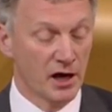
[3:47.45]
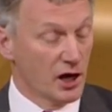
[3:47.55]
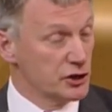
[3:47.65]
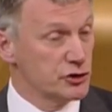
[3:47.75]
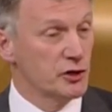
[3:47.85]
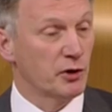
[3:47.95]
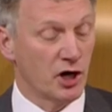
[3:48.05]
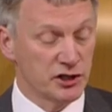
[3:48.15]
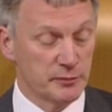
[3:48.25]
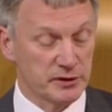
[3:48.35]
ensuring
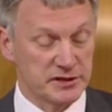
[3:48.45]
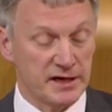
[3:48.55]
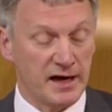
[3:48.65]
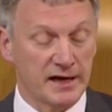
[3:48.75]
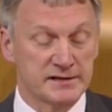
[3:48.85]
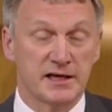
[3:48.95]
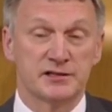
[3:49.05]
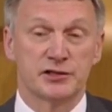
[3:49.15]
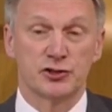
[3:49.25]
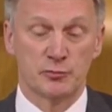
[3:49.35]
100% access
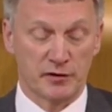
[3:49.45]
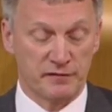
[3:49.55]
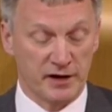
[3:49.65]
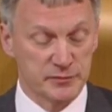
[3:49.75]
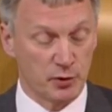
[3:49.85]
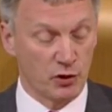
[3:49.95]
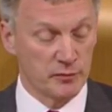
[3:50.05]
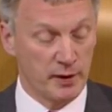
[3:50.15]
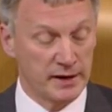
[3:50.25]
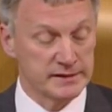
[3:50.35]
to superfast
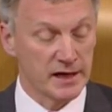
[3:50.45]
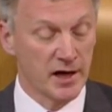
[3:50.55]
broadband,